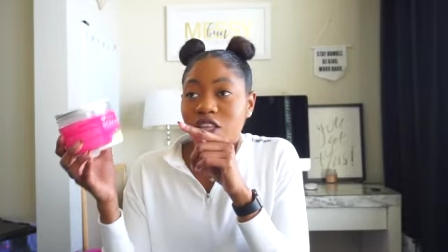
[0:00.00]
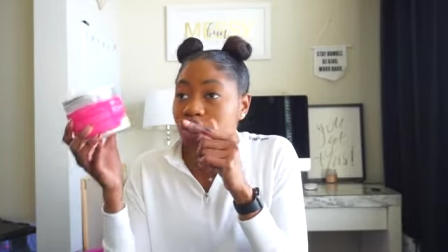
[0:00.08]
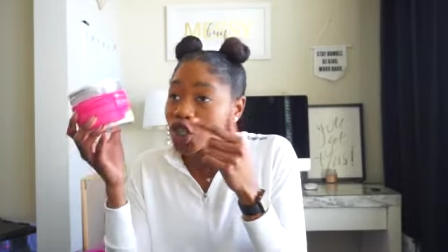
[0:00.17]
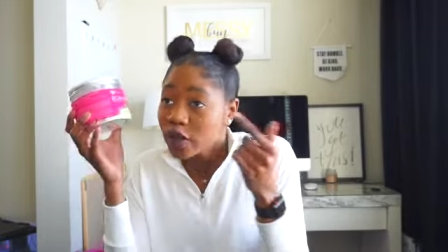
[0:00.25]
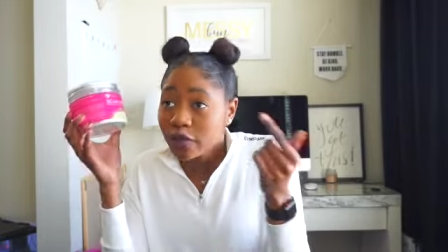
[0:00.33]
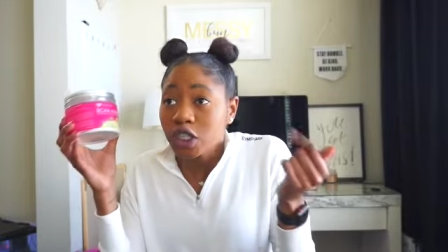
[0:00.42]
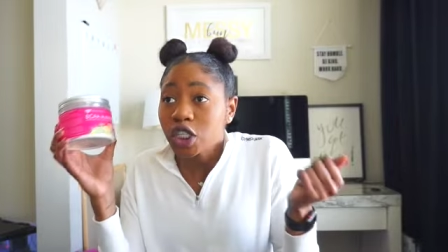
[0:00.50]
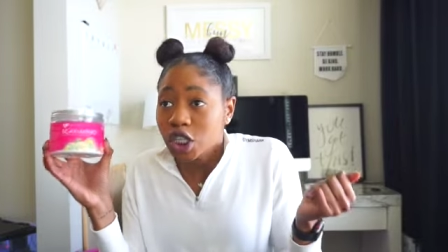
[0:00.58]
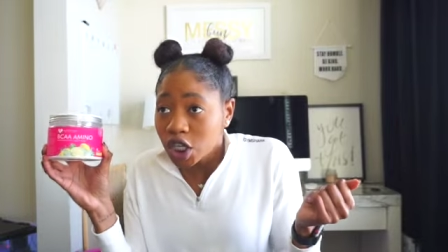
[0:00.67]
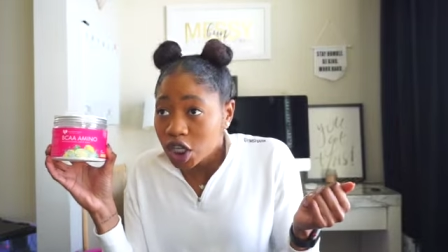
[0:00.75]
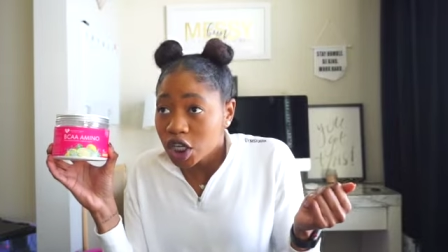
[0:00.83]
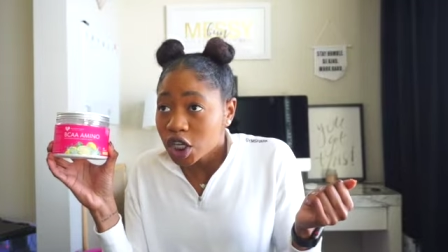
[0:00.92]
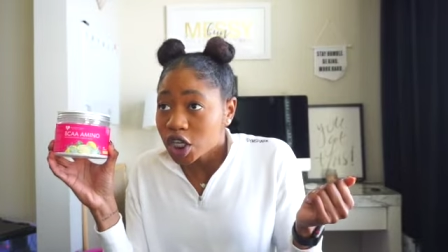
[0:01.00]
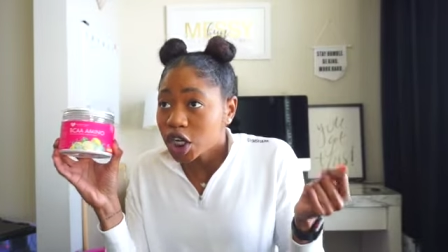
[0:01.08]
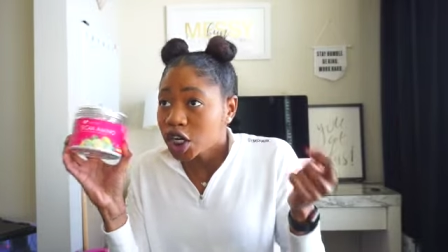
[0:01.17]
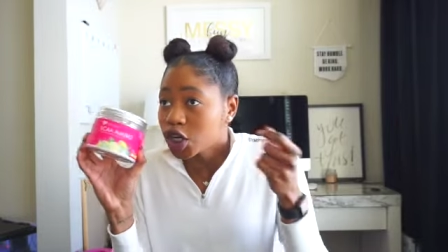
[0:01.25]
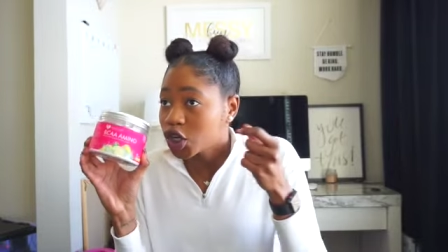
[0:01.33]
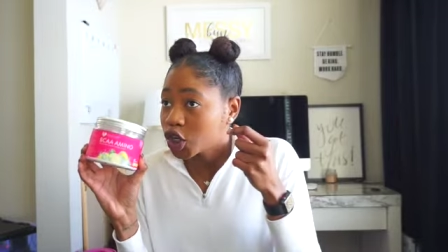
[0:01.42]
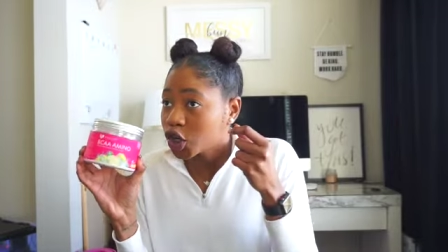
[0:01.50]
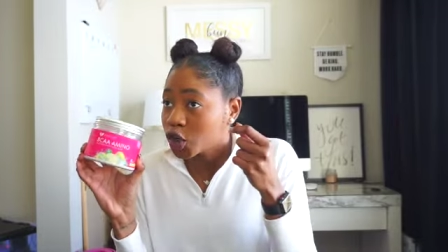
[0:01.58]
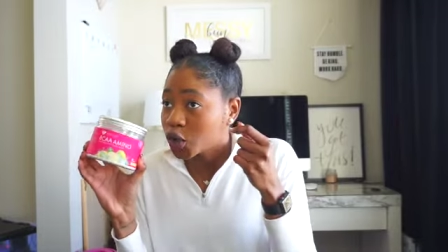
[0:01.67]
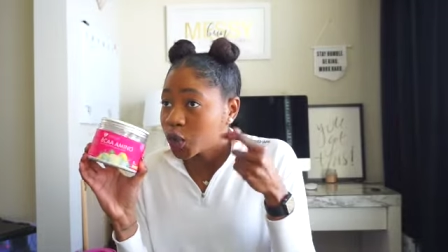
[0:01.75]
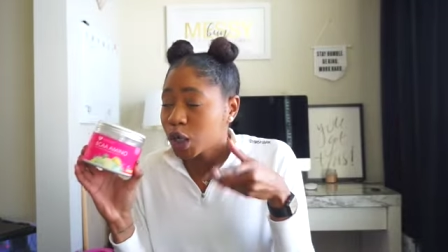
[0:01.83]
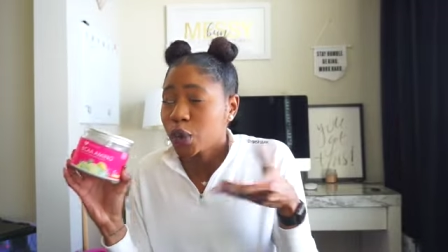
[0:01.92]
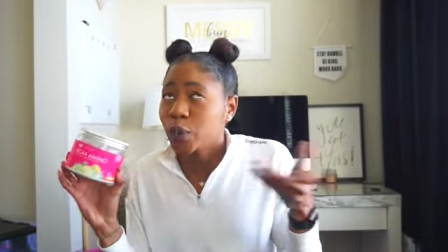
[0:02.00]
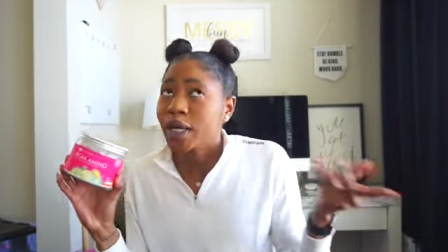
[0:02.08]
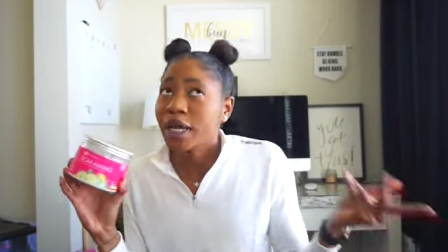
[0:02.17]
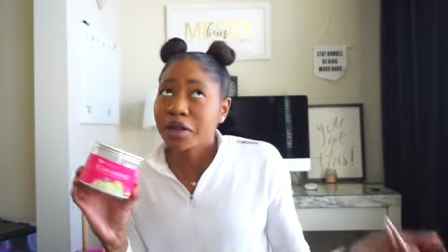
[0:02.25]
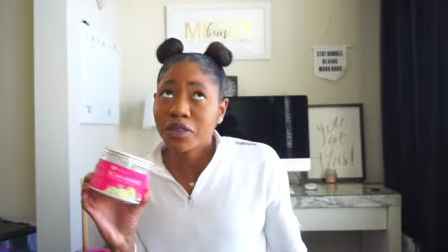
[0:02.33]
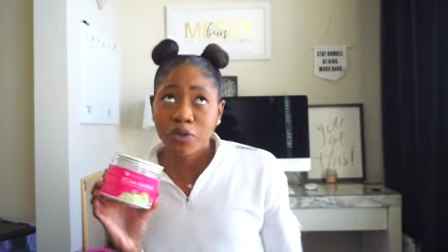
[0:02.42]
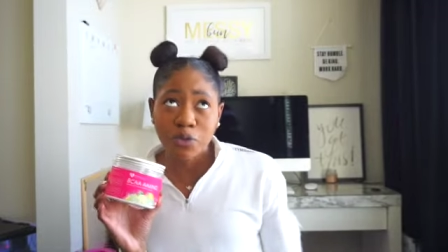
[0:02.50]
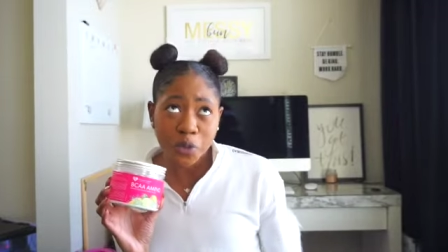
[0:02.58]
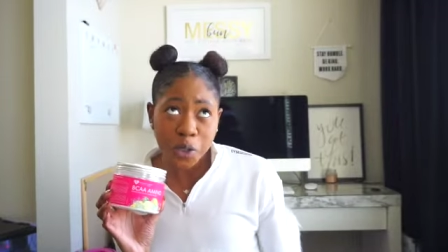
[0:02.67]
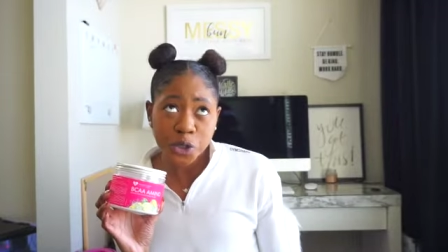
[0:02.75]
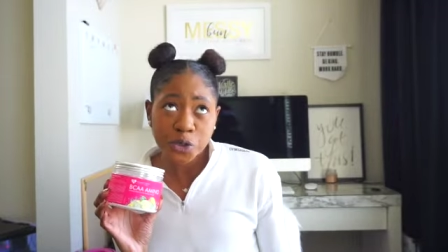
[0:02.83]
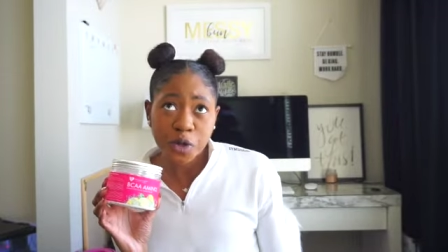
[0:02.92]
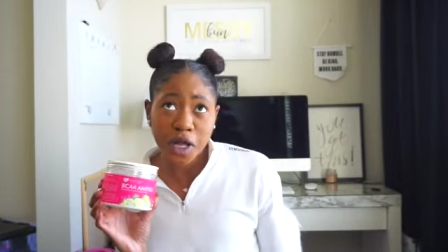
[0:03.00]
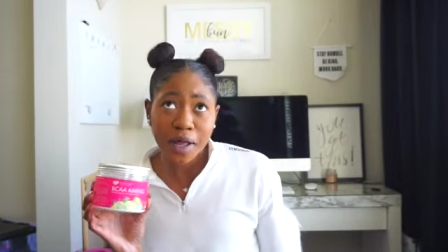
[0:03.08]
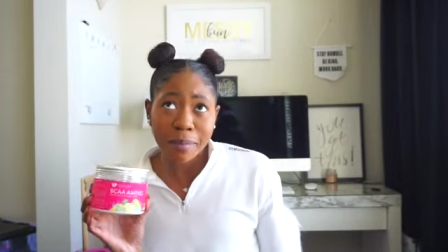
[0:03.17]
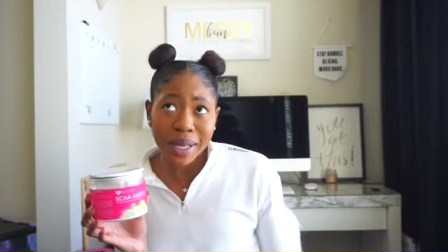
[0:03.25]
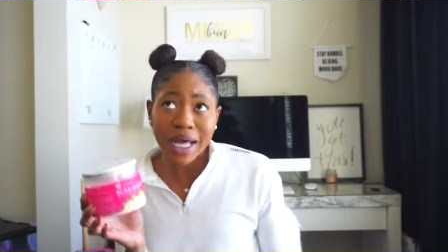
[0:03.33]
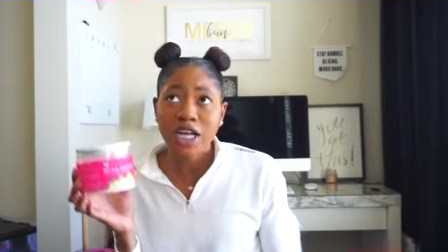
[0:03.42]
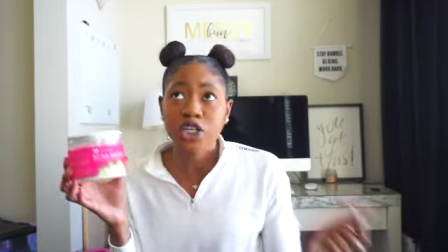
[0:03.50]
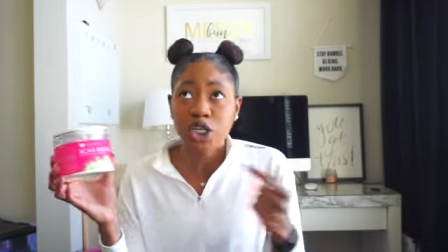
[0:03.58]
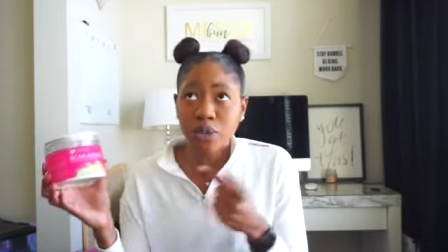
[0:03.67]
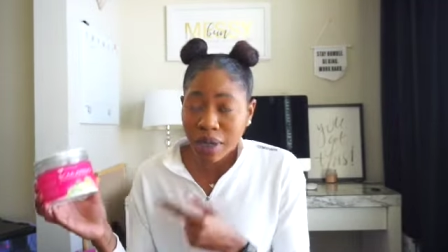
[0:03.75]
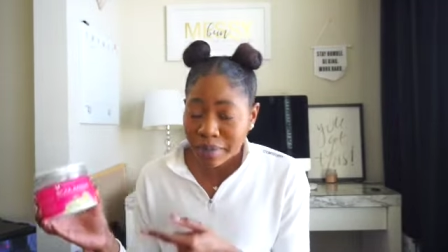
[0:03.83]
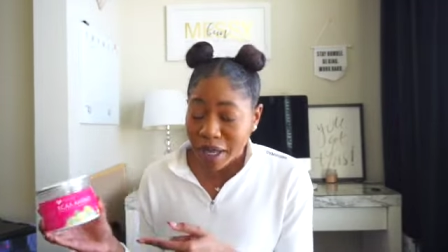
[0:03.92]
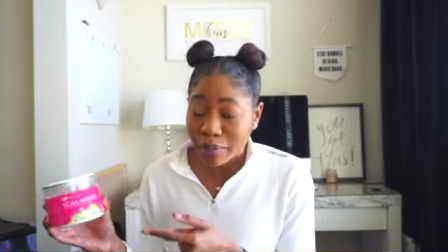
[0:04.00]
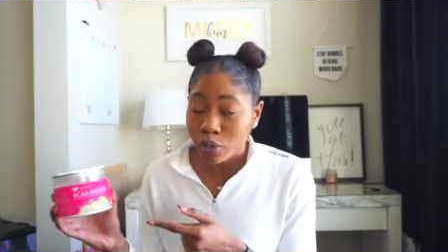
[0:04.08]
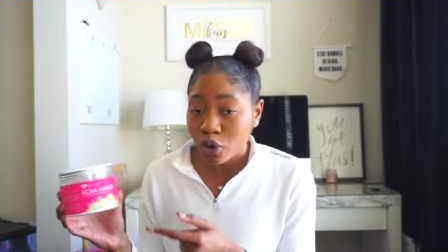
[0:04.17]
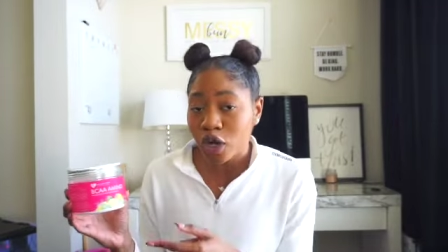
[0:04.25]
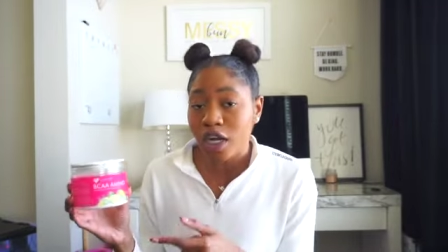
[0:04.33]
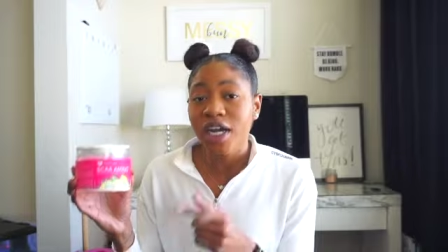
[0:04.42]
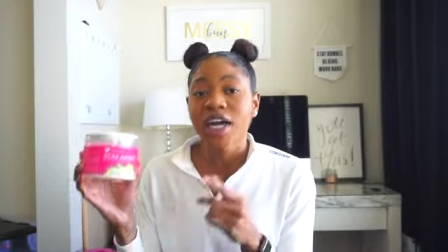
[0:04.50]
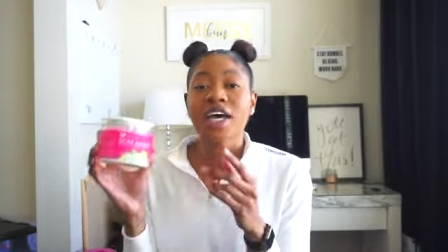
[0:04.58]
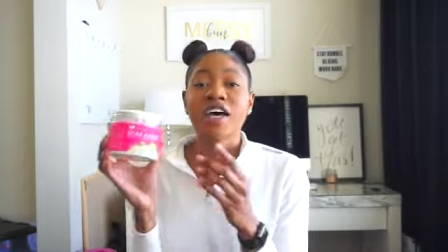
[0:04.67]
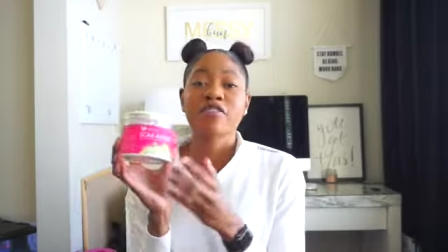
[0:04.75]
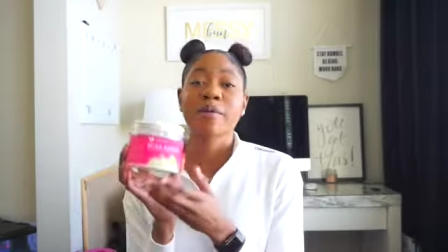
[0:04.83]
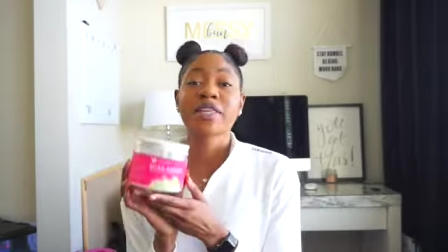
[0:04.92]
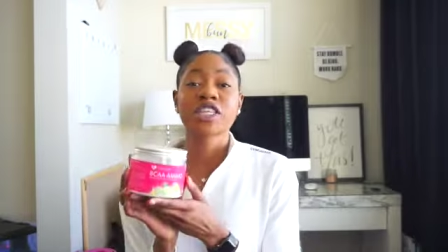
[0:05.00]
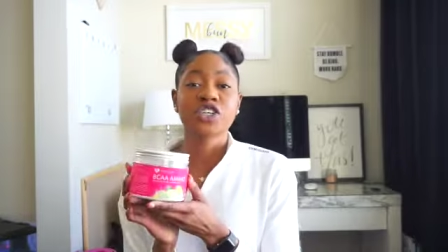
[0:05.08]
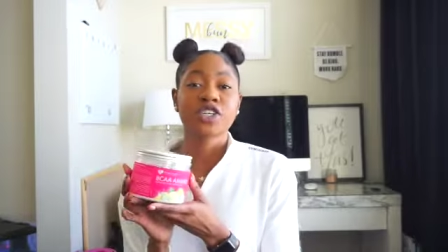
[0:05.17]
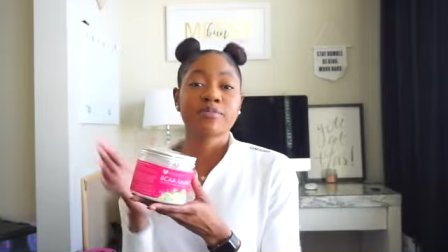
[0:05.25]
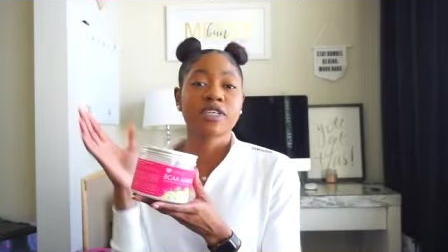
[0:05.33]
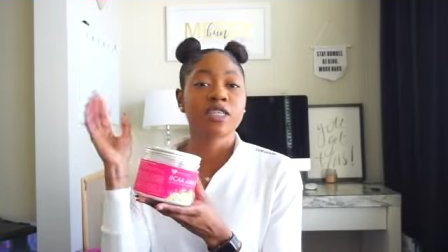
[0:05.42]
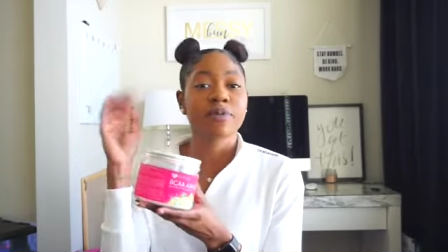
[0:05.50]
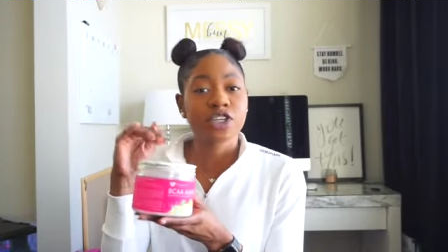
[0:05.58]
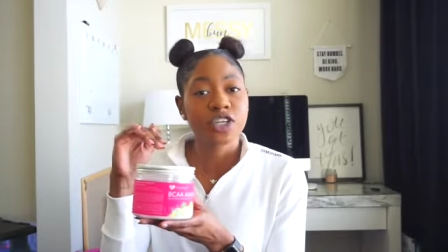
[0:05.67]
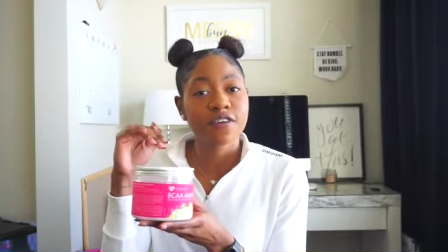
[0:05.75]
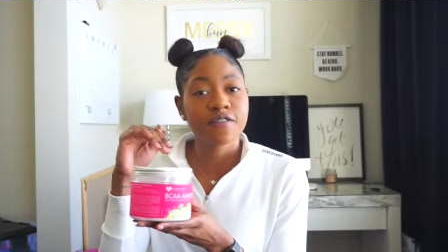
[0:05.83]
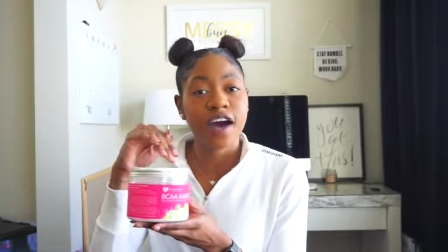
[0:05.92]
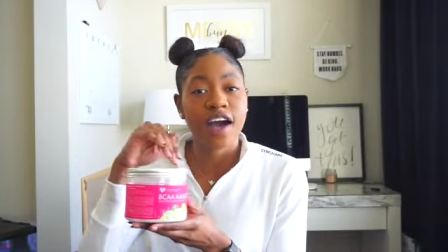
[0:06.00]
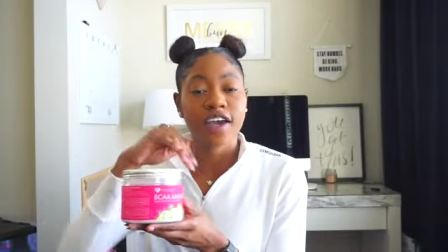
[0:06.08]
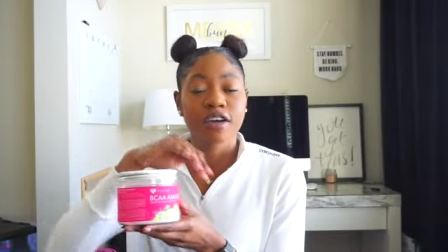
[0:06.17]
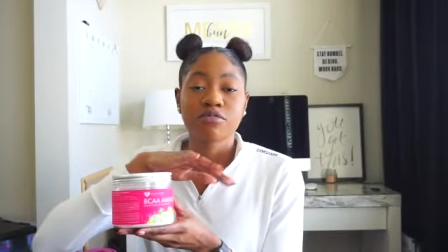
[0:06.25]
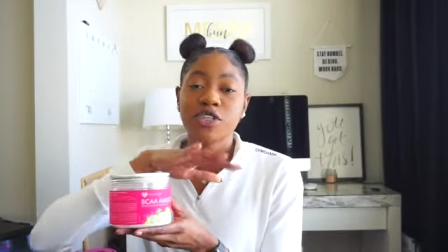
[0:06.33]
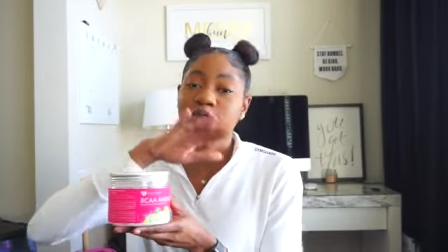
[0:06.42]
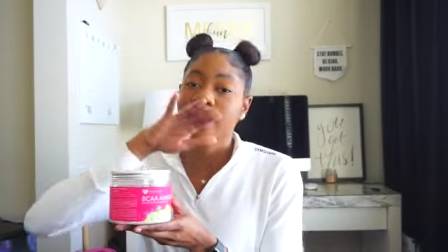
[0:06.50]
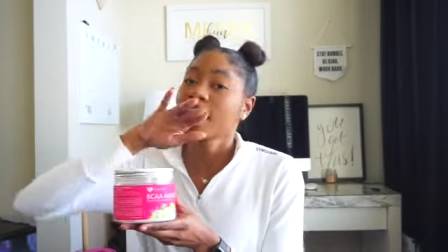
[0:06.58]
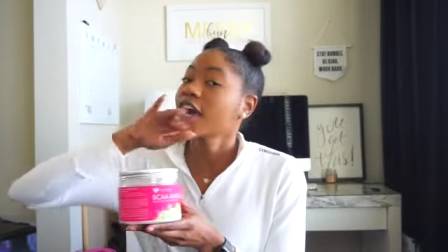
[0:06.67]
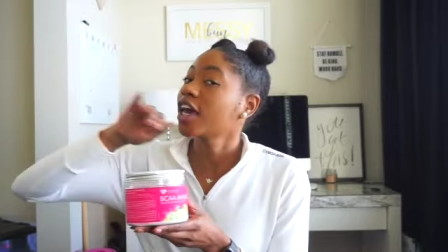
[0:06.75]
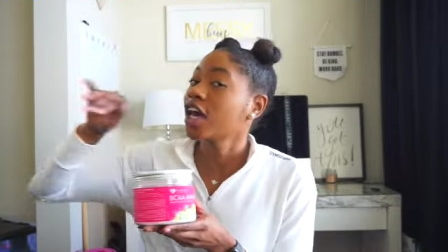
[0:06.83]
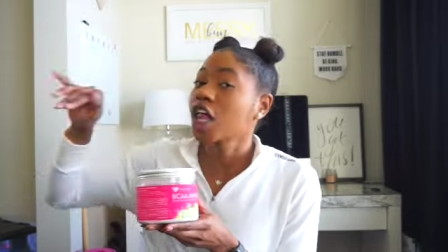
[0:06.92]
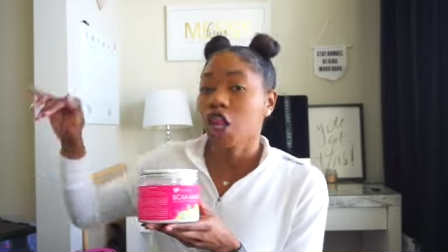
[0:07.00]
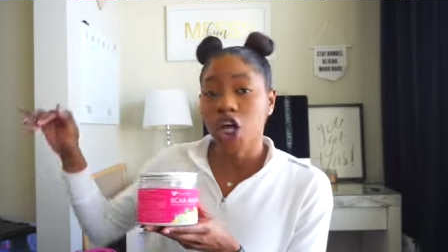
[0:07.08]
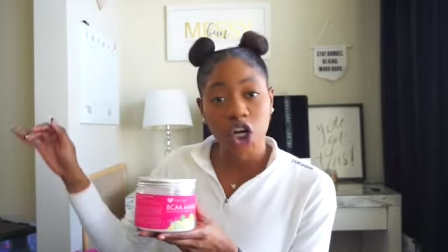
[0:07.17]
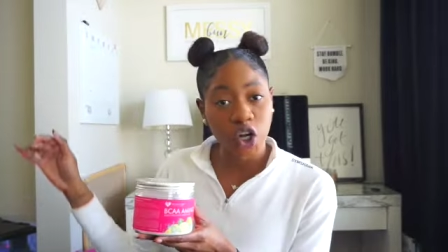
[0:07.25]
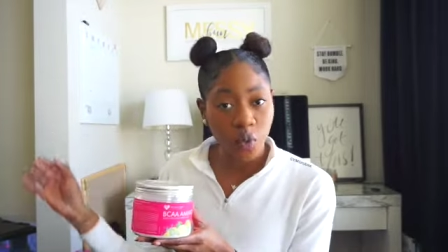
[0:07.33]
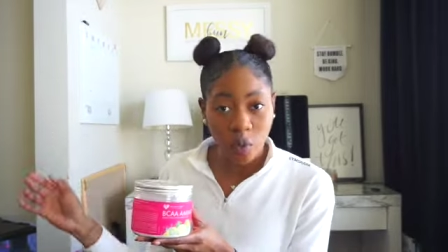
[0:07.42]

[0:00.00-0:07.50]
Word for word: stuff is good and you know when I run out of the original cup I do want to make more if I'm in the gym especially if I am doing a longer